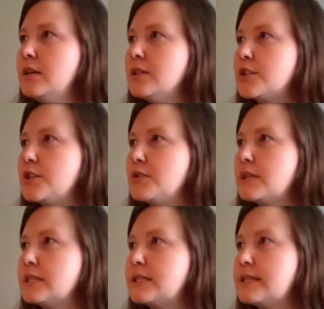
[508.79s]
So you
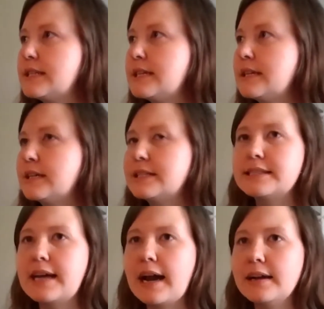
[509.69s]
can see
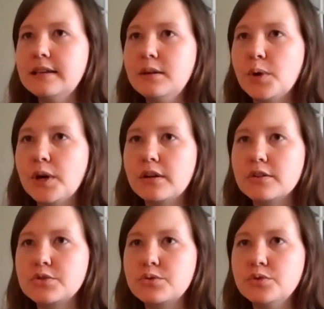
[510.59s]
exactly what your
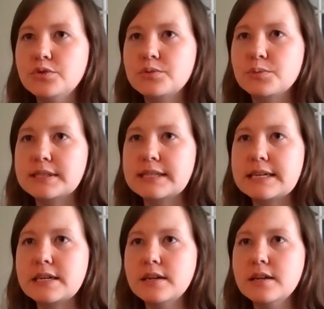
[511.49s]
schools will
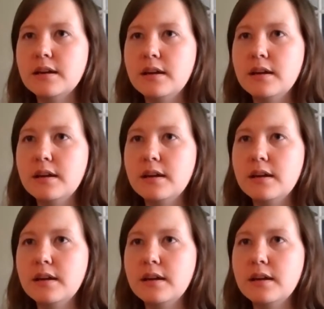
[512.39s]
see